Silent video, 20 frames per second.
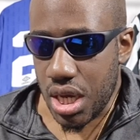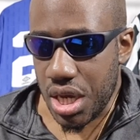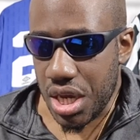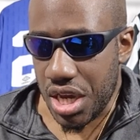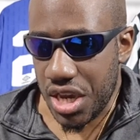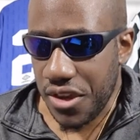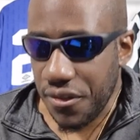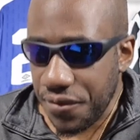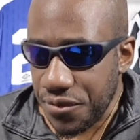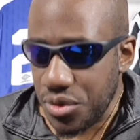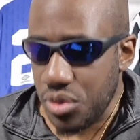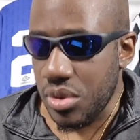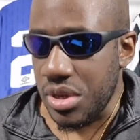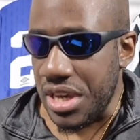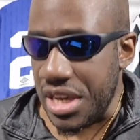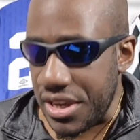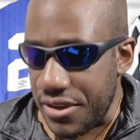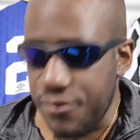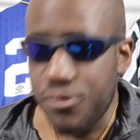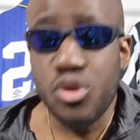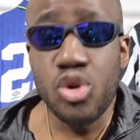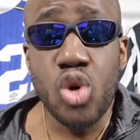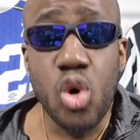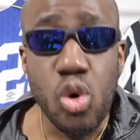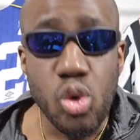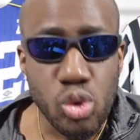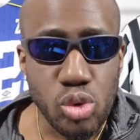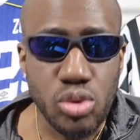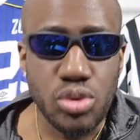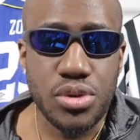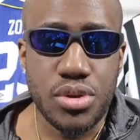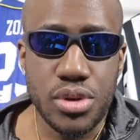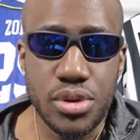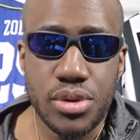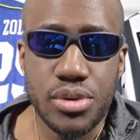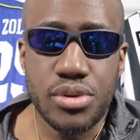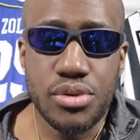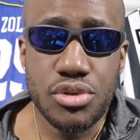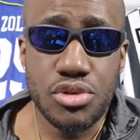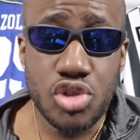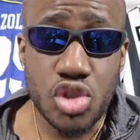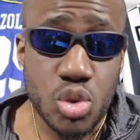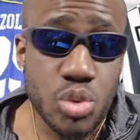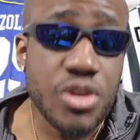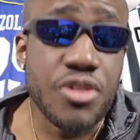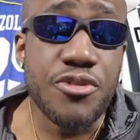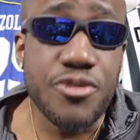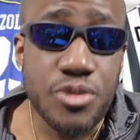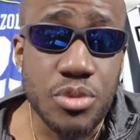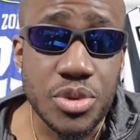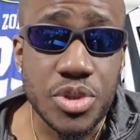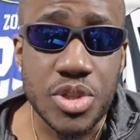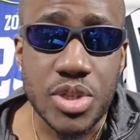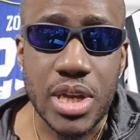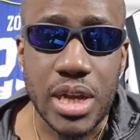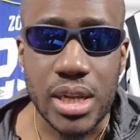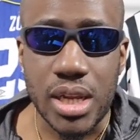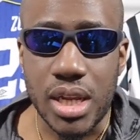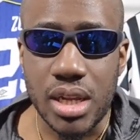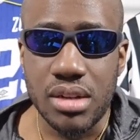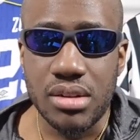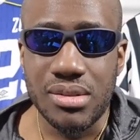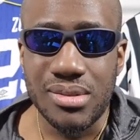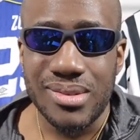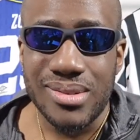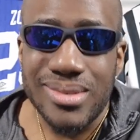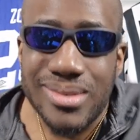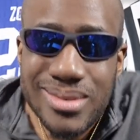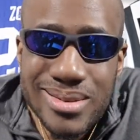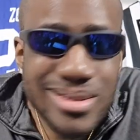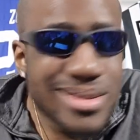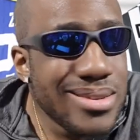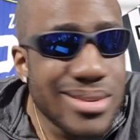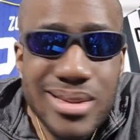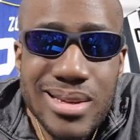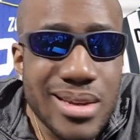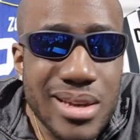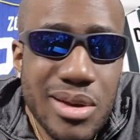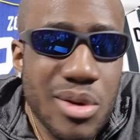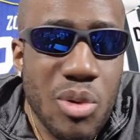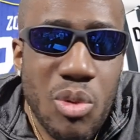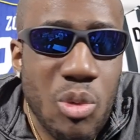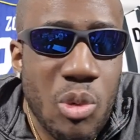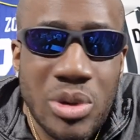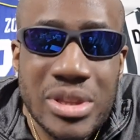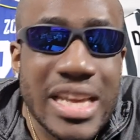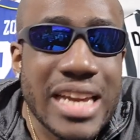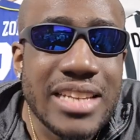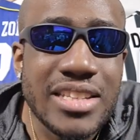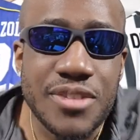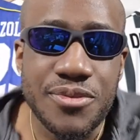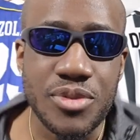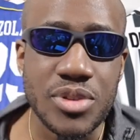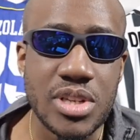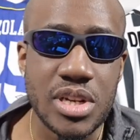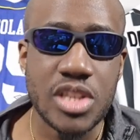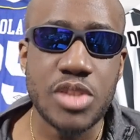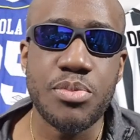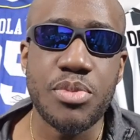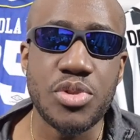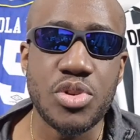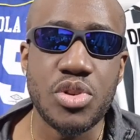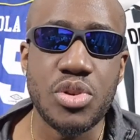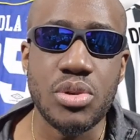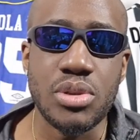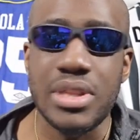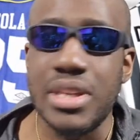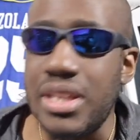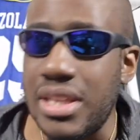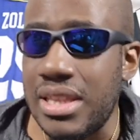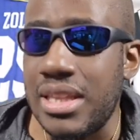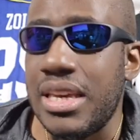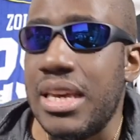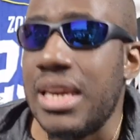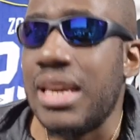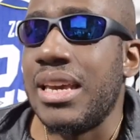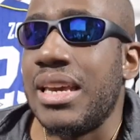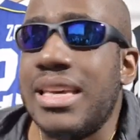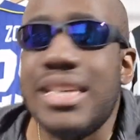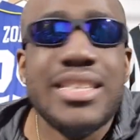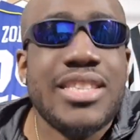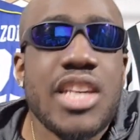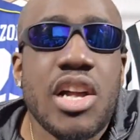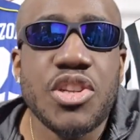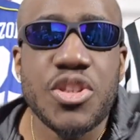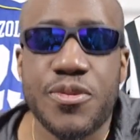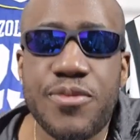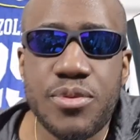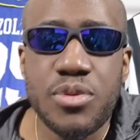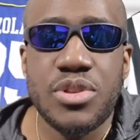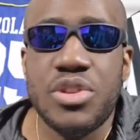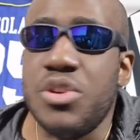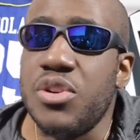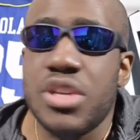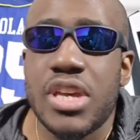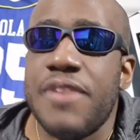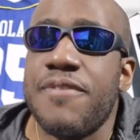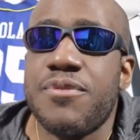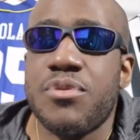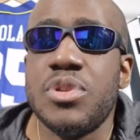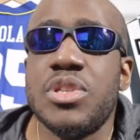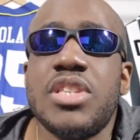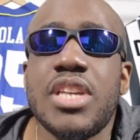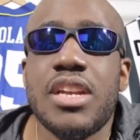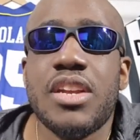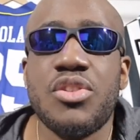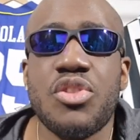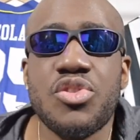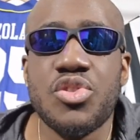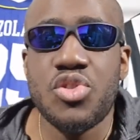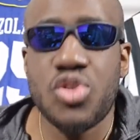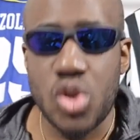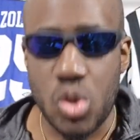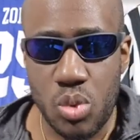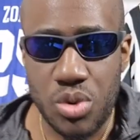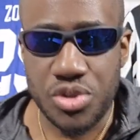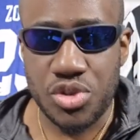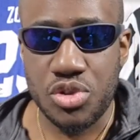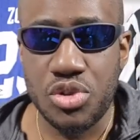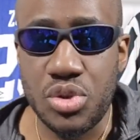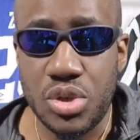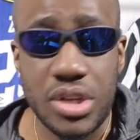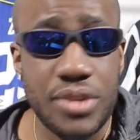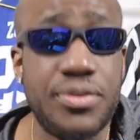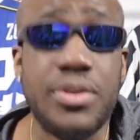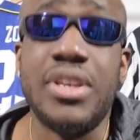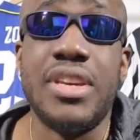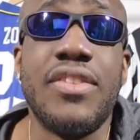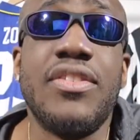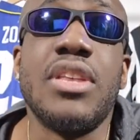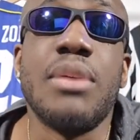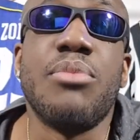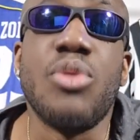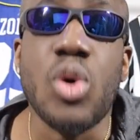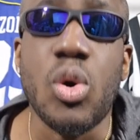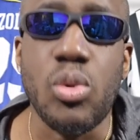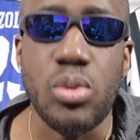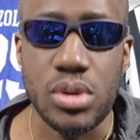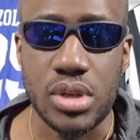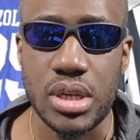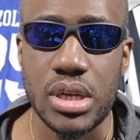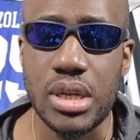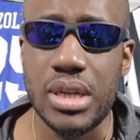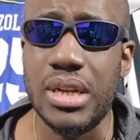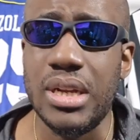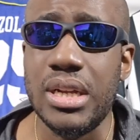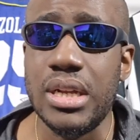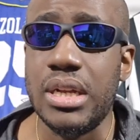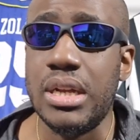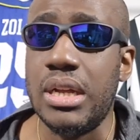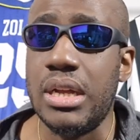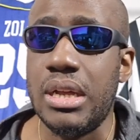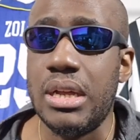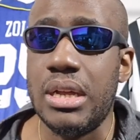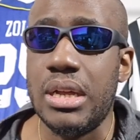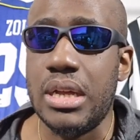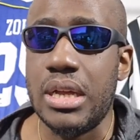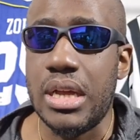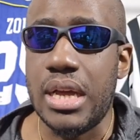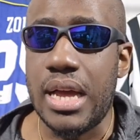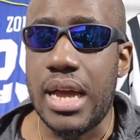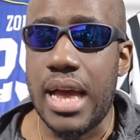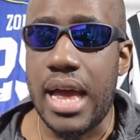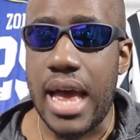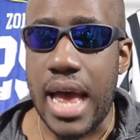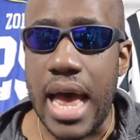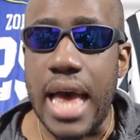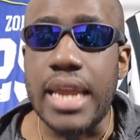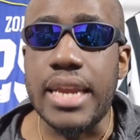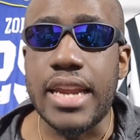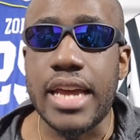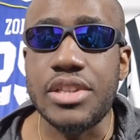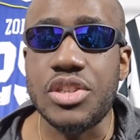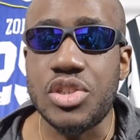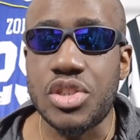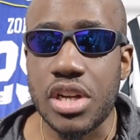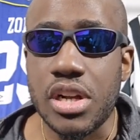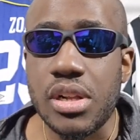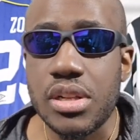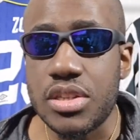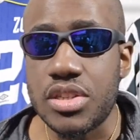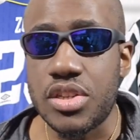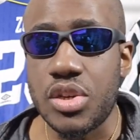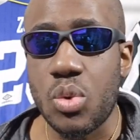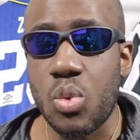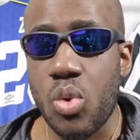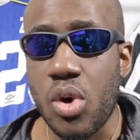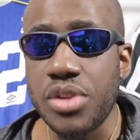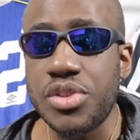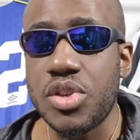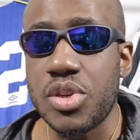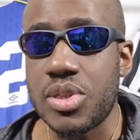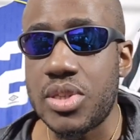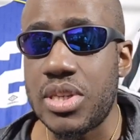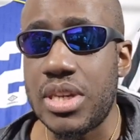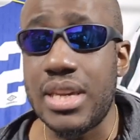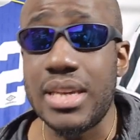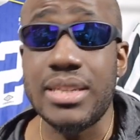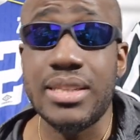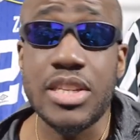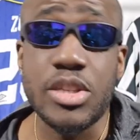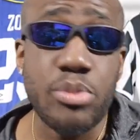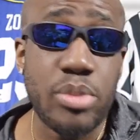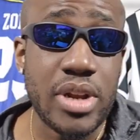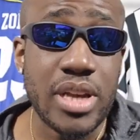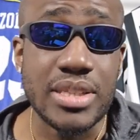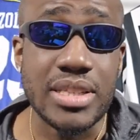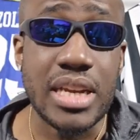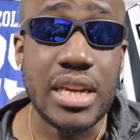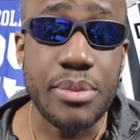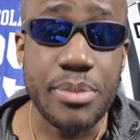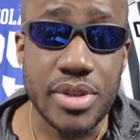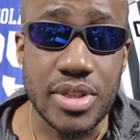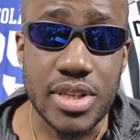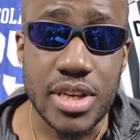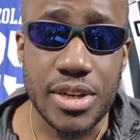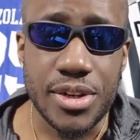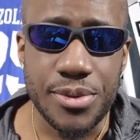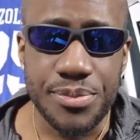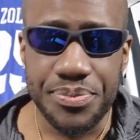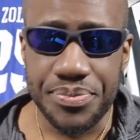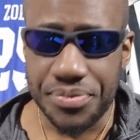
If you give gold to a fruit seller, what then is a fruit seller supposed to do? He sells fruit. A fruit seller doesn't know what to do if you give them gold. And at Chelsea, what you're seeing is these players are limited.